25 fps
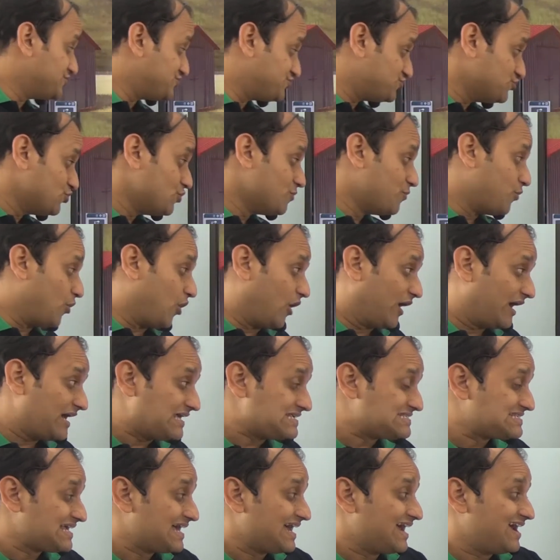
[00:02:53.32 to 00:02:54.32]
two
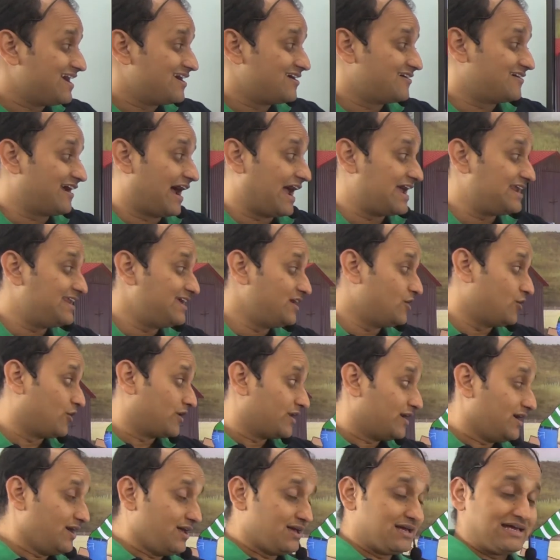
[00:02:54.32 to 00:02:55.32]
boys riding
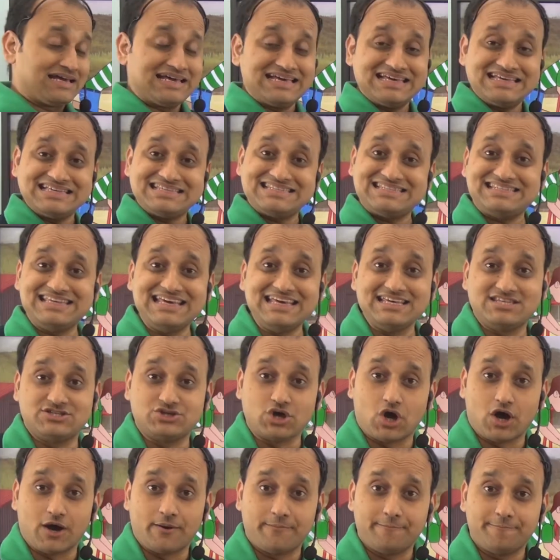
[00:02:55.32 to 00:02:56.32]
on a
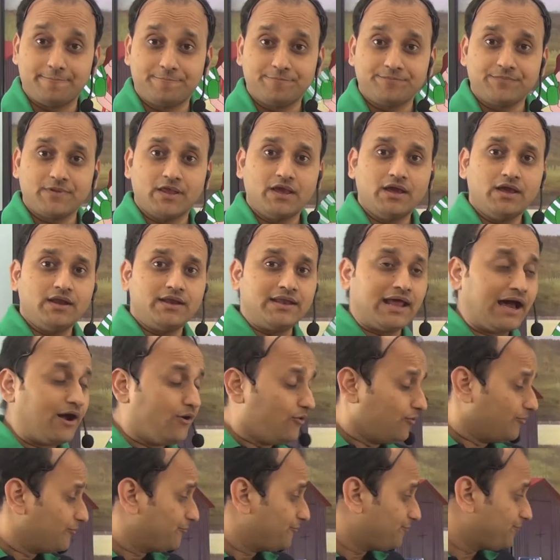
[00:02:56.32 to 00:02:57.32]
seesaw.
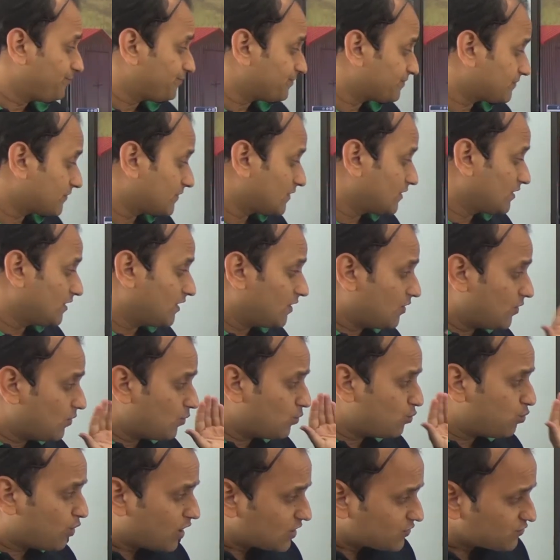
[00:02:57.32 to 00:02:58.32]
Now,
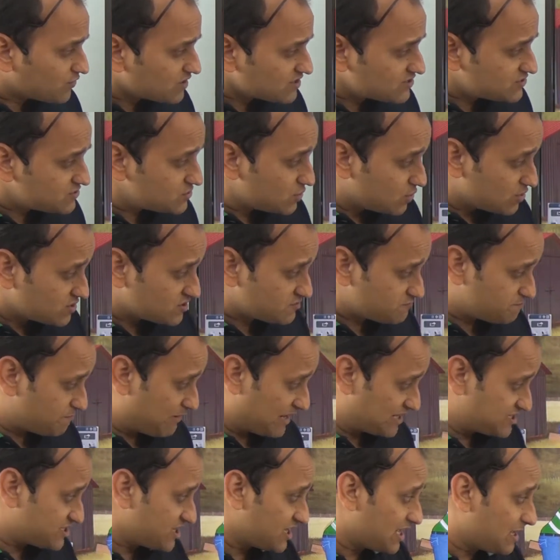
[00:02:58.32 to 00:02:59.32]
what was so
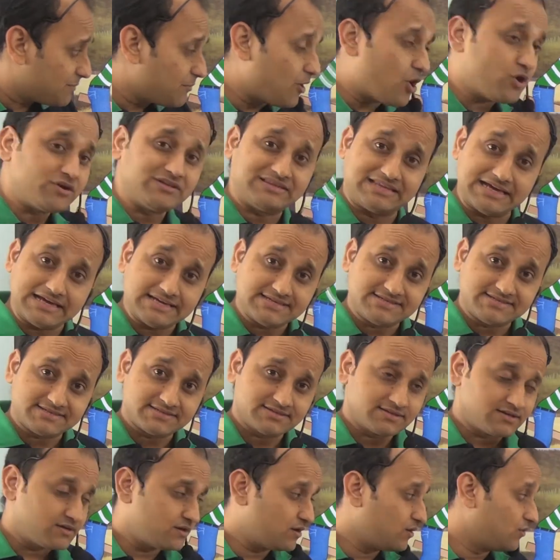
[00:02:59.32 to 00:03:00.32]
special about this?
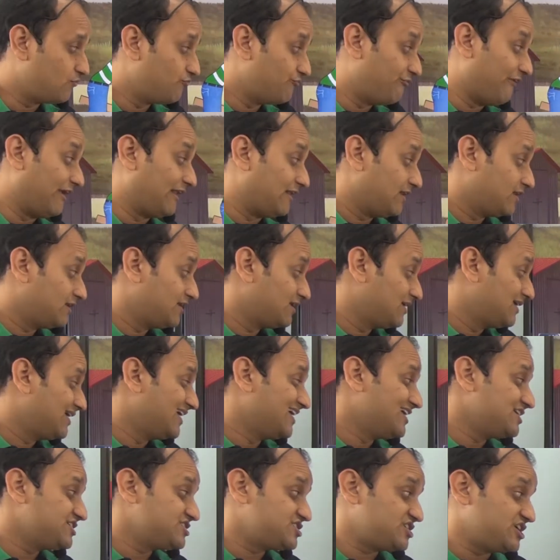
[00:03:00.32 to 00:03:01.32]
Well,
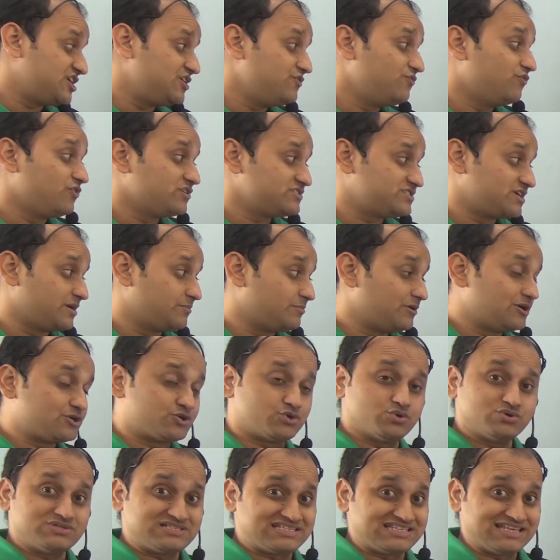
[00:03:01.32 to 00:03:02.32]
she was able
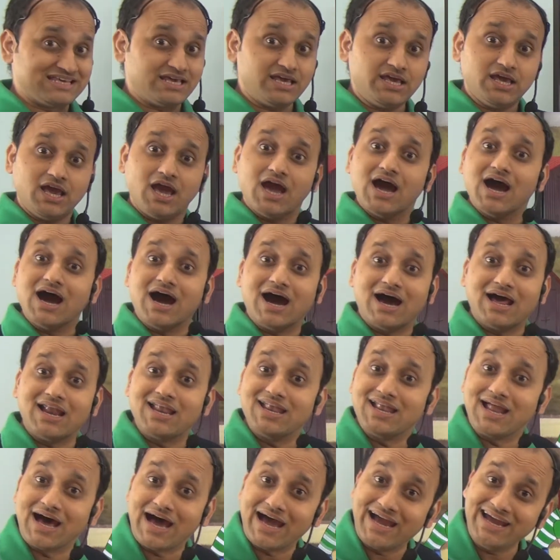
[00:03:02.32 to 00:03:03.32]
to see a
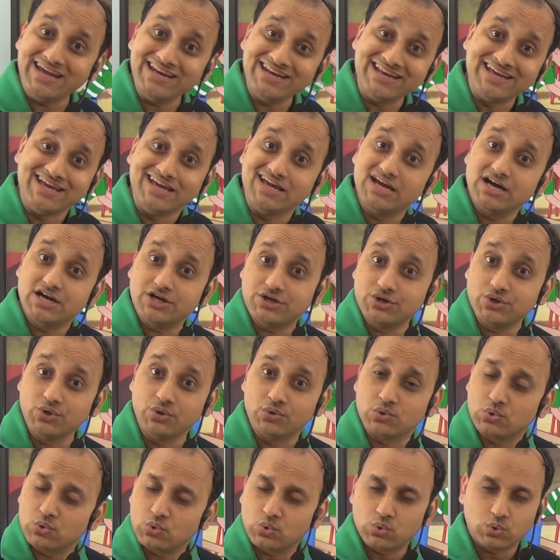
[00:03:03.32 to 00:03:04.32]
line here too.